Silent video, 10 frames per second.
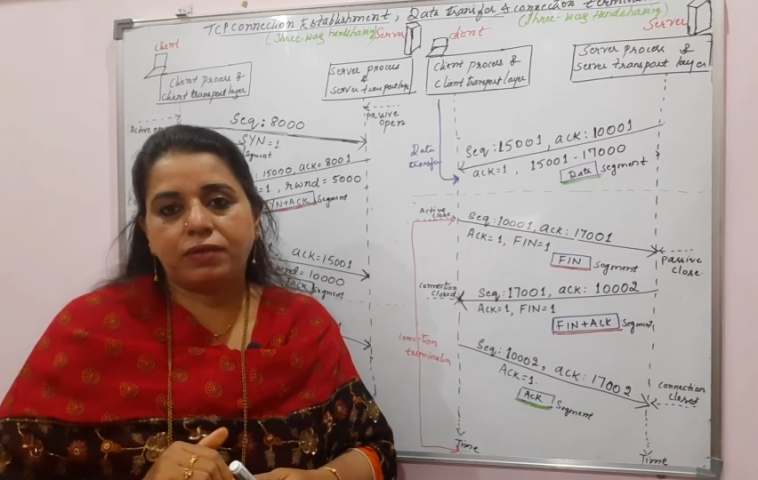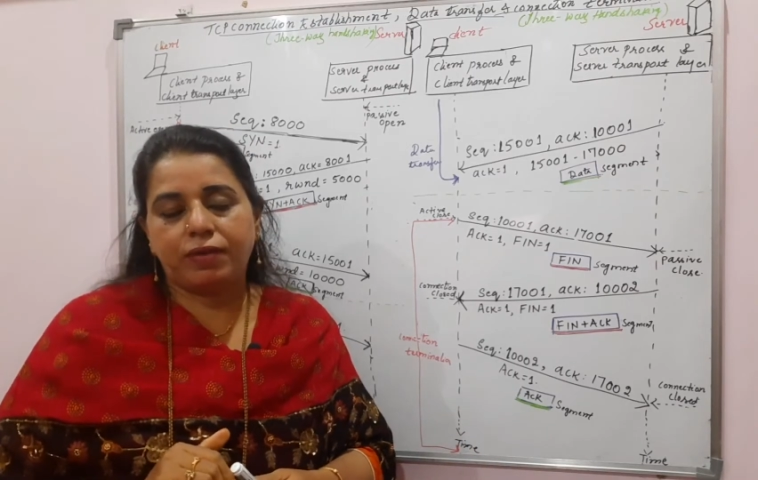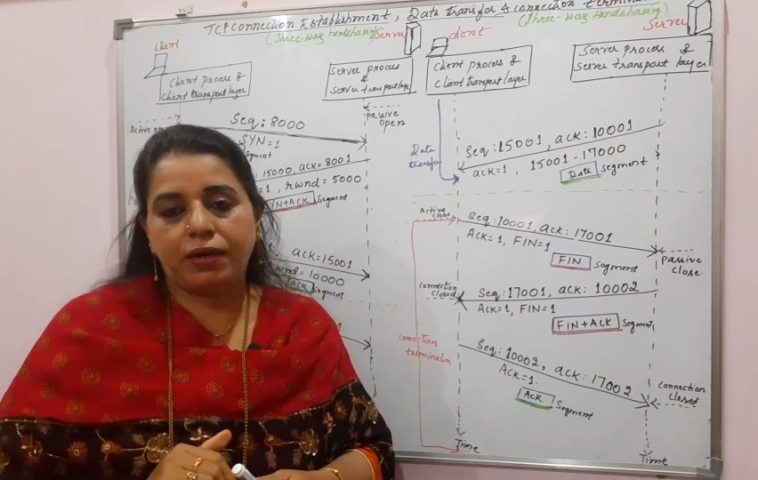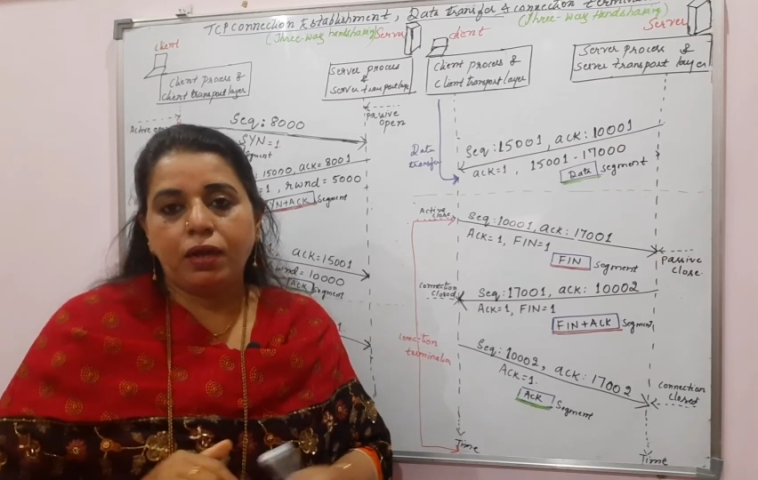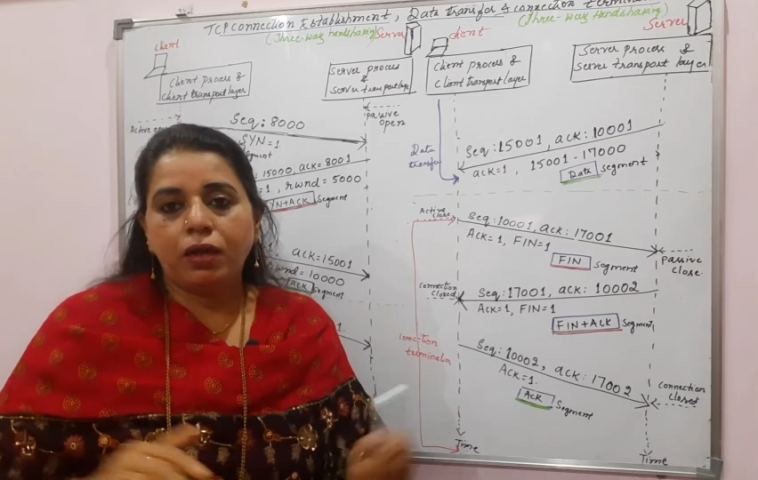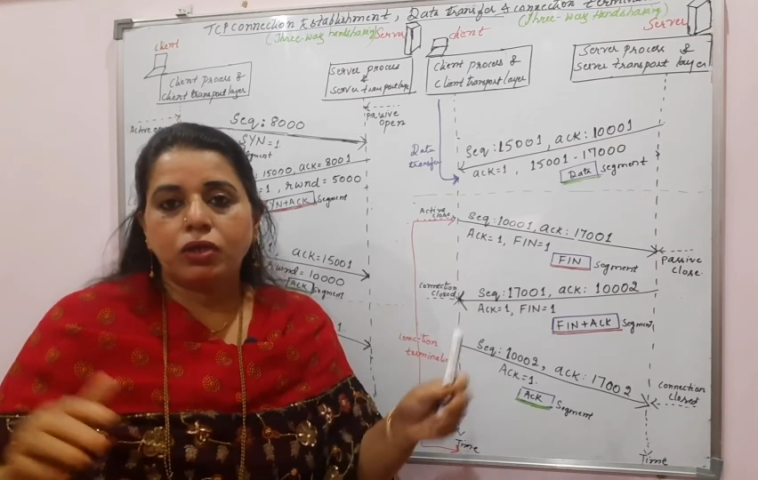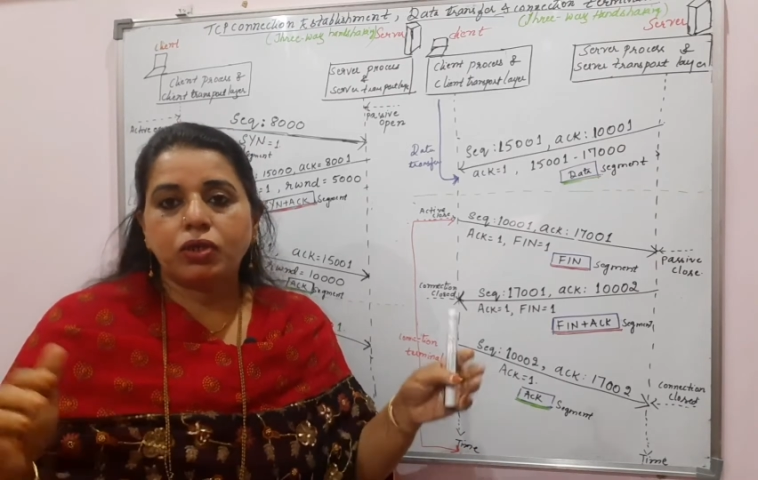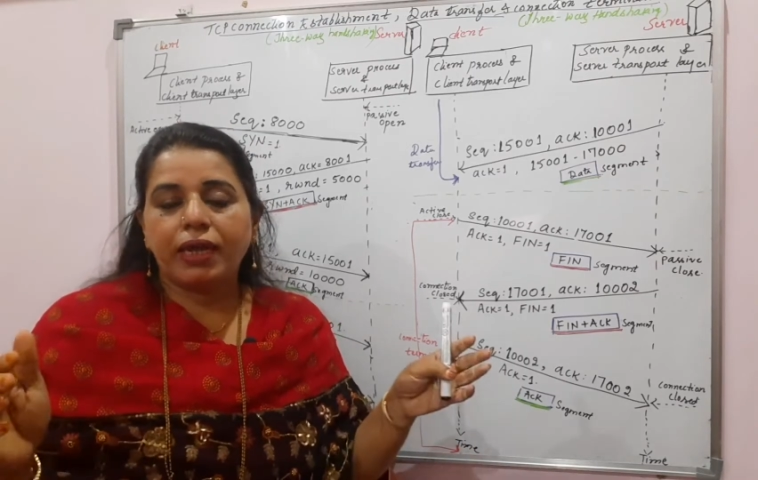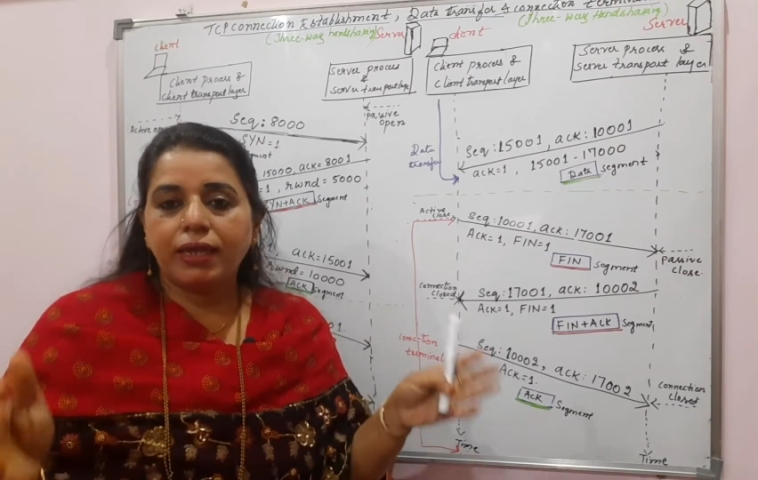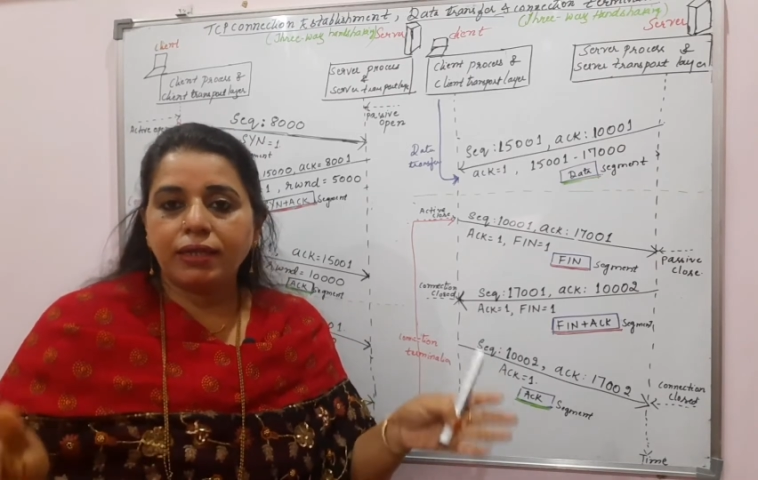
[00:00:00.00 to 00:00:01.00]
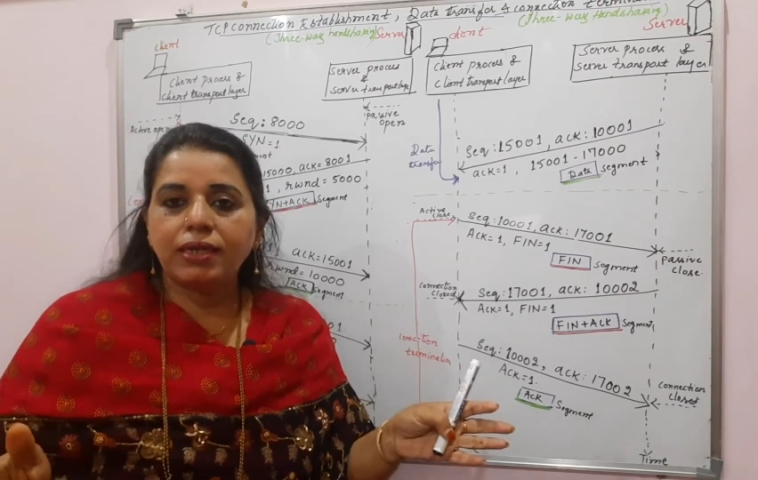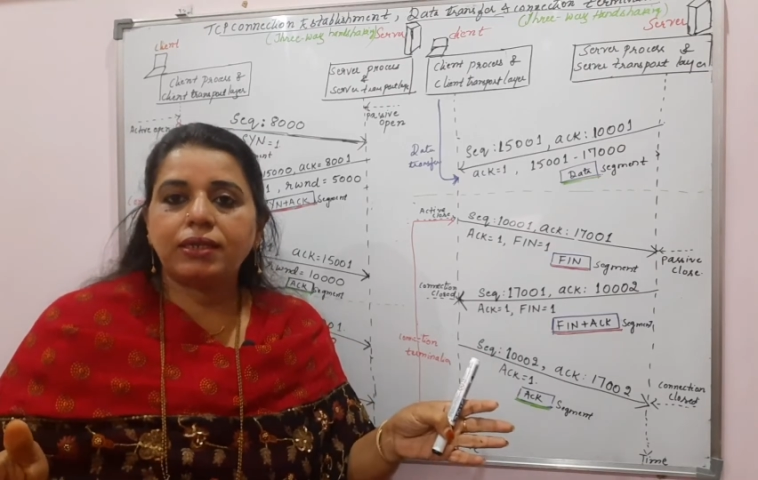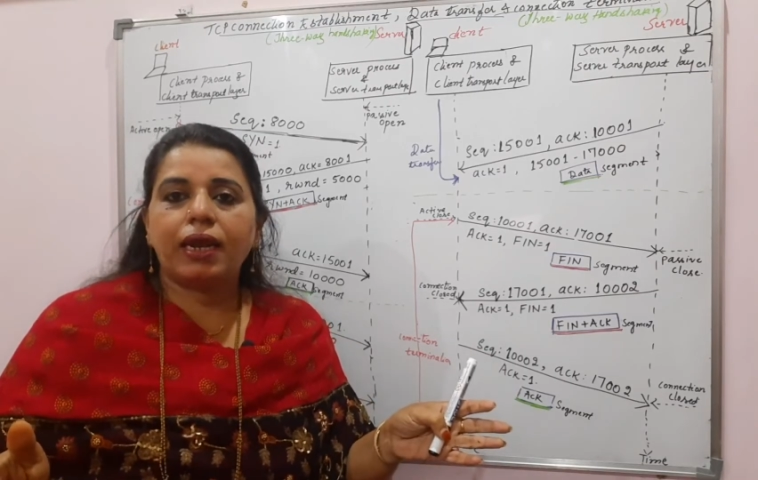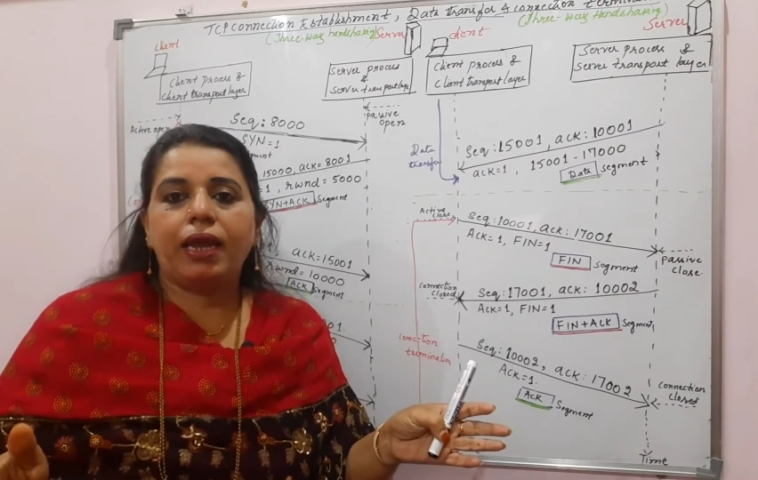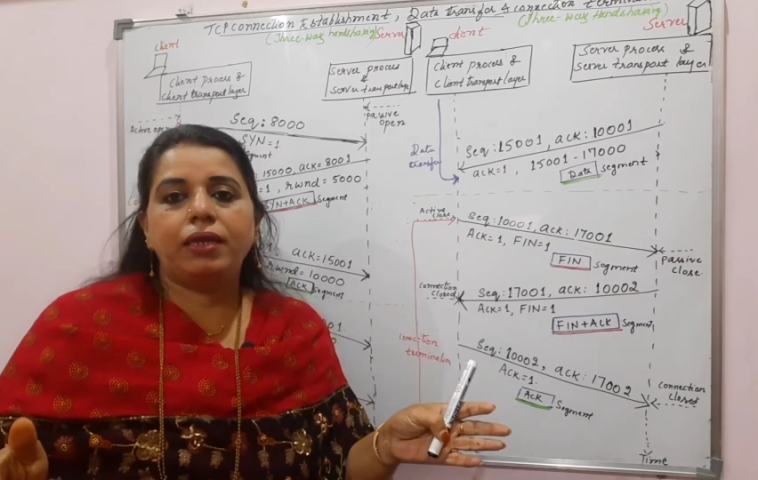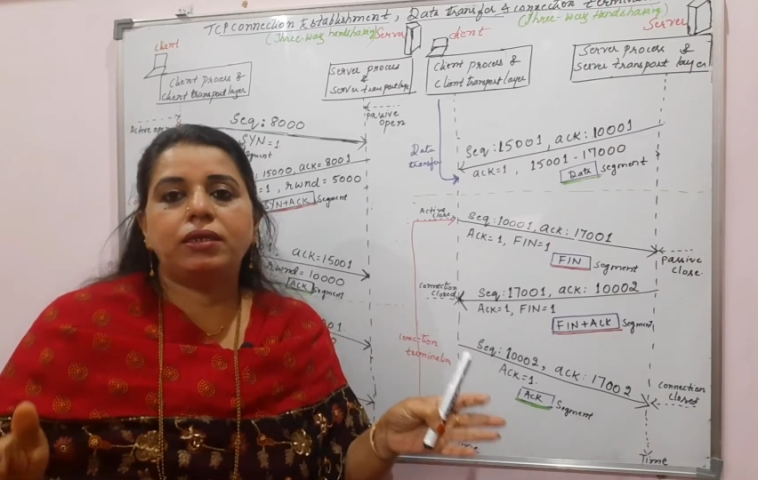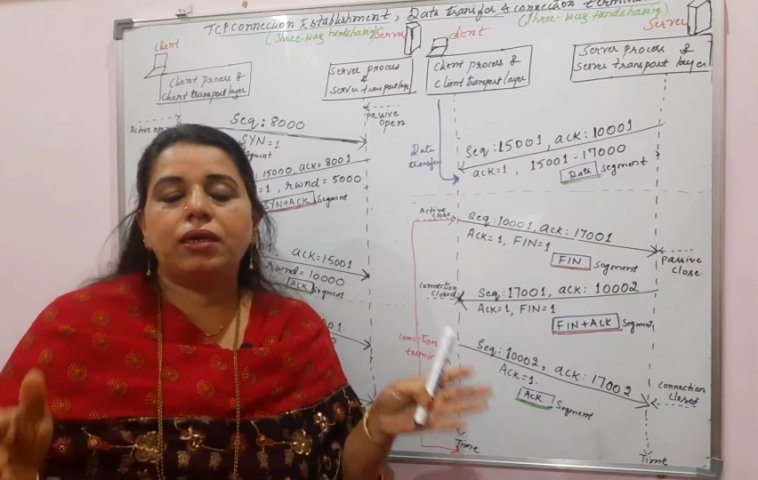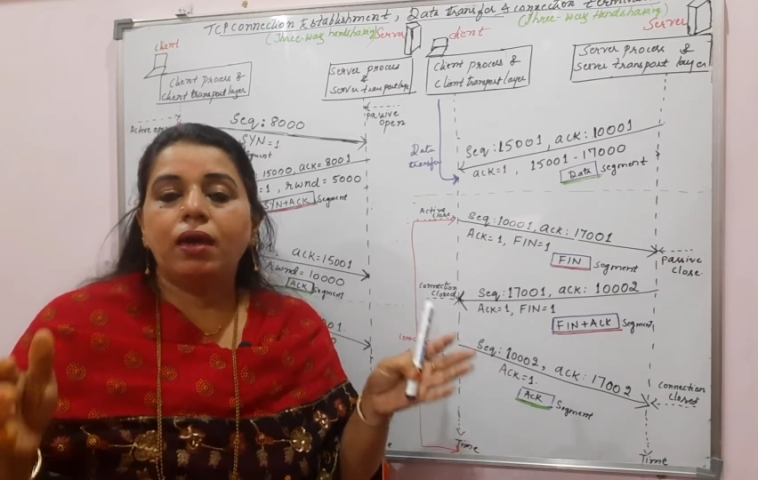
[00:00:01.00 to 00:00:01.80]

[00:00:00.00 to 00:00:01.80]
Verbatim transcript: 1. So in this range